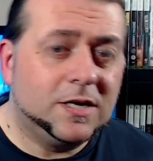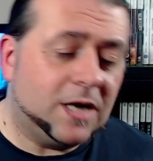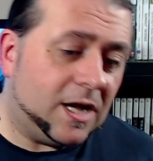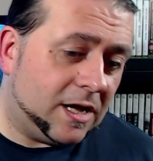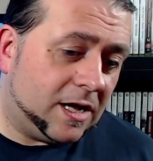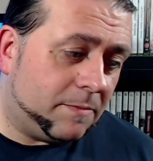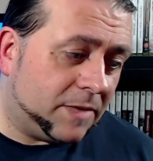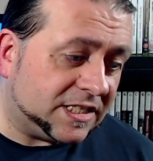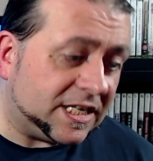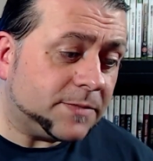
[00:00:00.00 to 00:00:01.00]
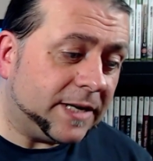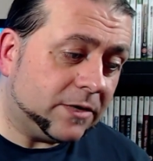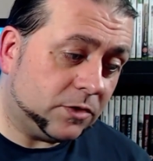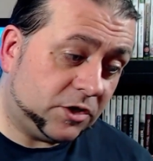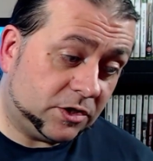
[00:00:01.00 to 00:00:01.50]
My sensible
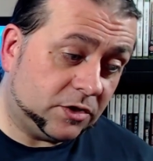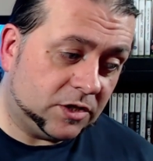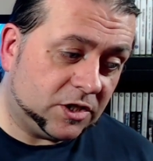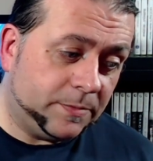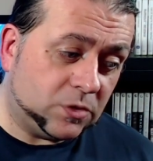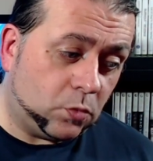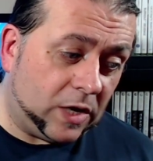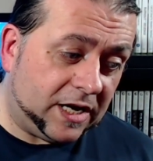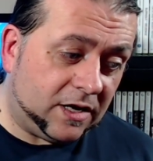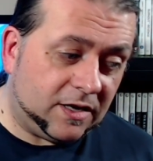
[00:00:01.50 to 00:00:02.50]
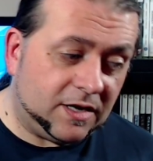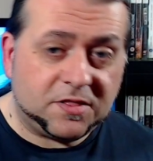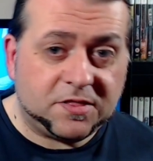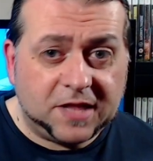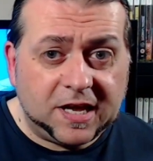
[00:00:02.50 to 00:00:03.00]
adults just sort of told me to wait. In
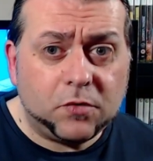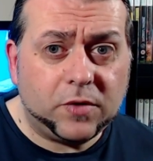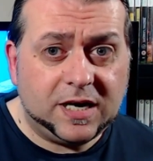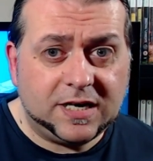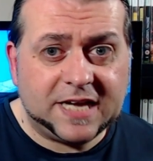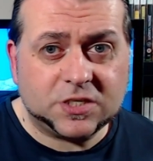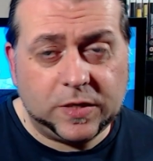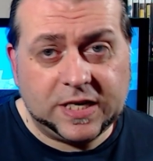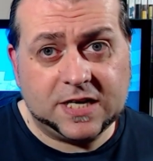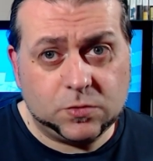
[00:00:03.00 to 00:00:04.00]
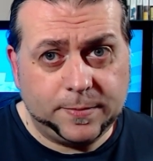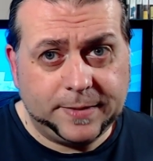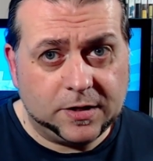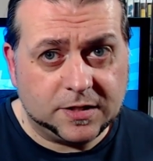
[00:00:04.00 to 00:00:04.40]
theory, next weekend we'll be going to